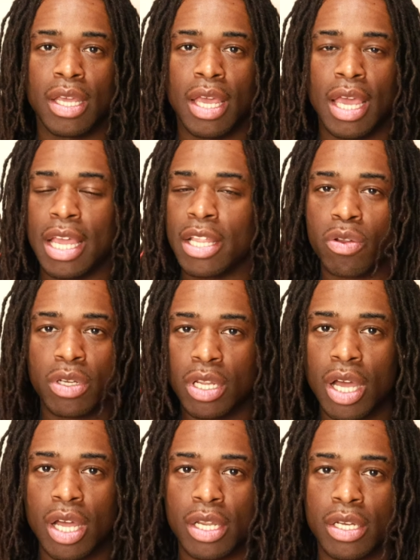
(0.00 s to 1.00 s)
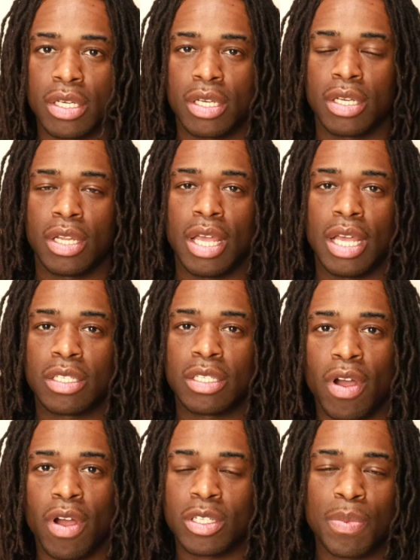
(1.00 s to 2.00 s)
and you're done as
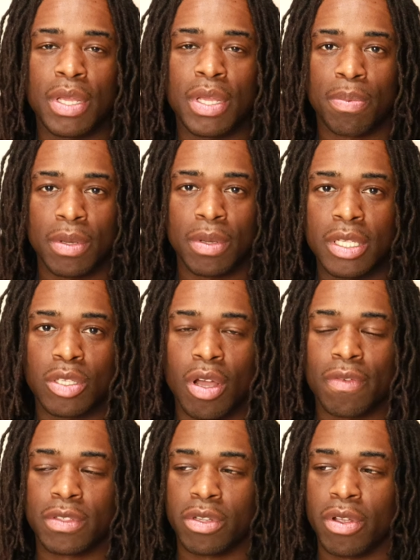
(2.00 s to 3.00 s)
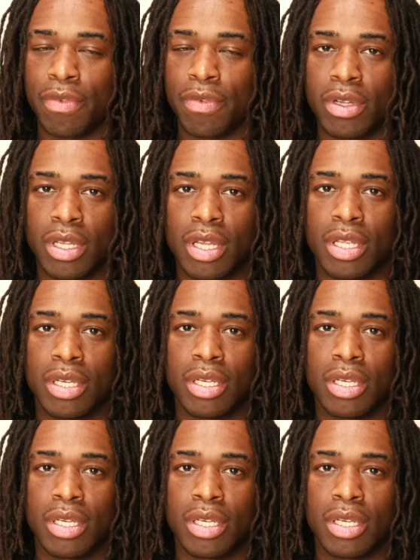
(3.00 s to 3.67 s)
far as being a police officer ever again.